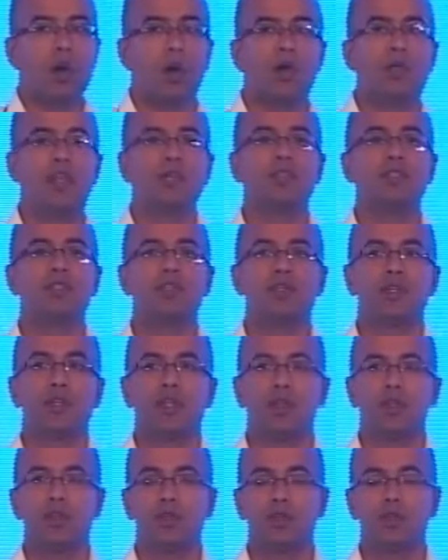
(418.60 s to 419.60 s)

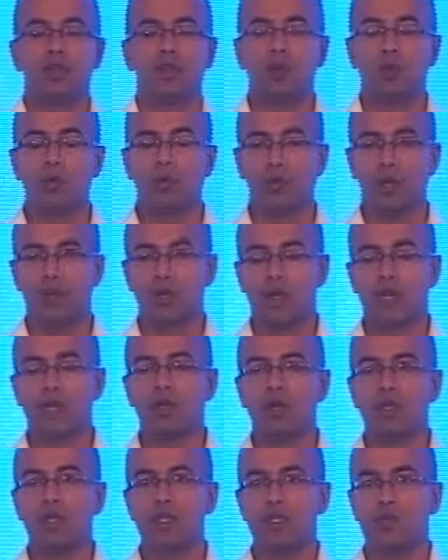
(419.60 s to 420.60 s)
audience-centric. You're
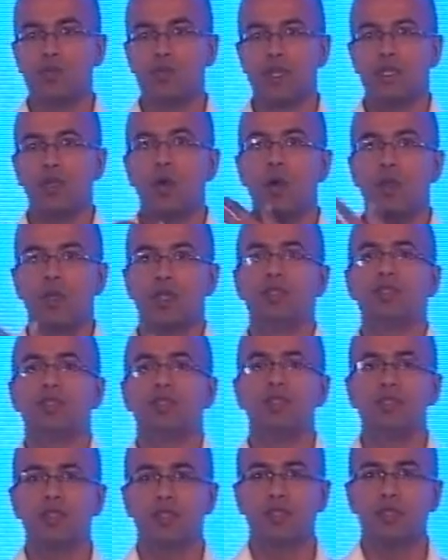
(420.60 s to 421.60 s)
trying to reach where the
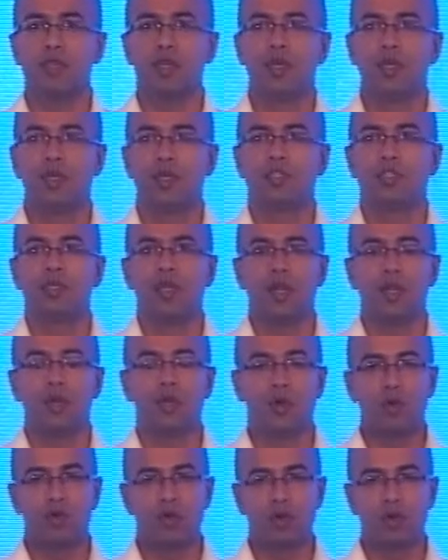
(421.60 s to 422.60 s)
audience is. It's not
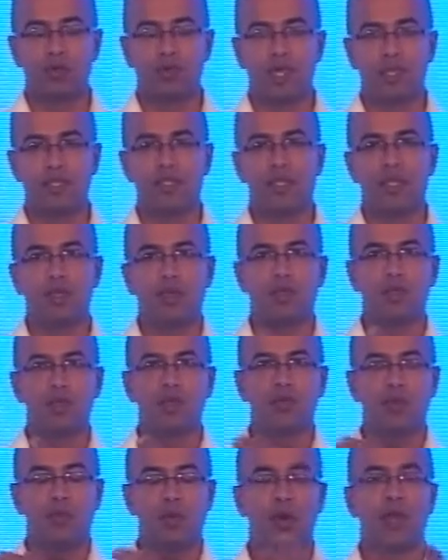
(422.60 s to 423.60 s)
about placing
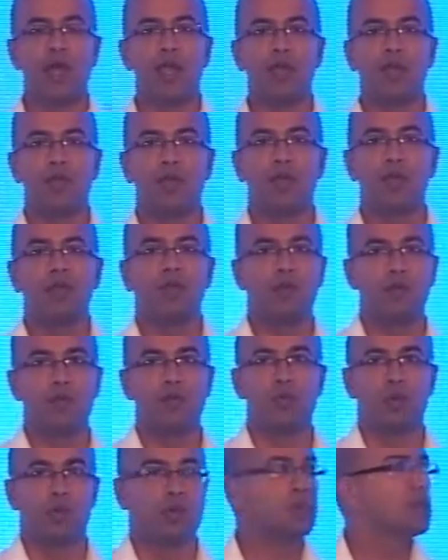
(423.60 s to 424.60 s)
your ad where
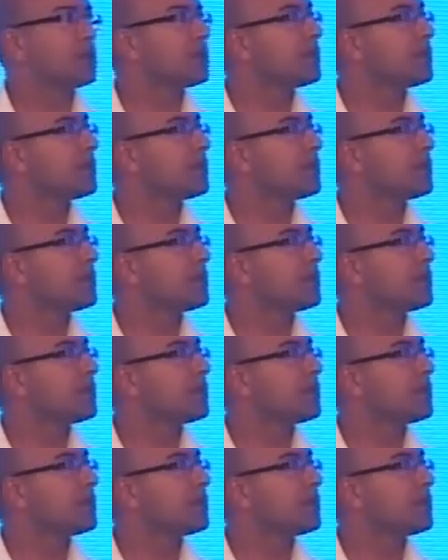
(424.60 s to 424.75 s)
it wants.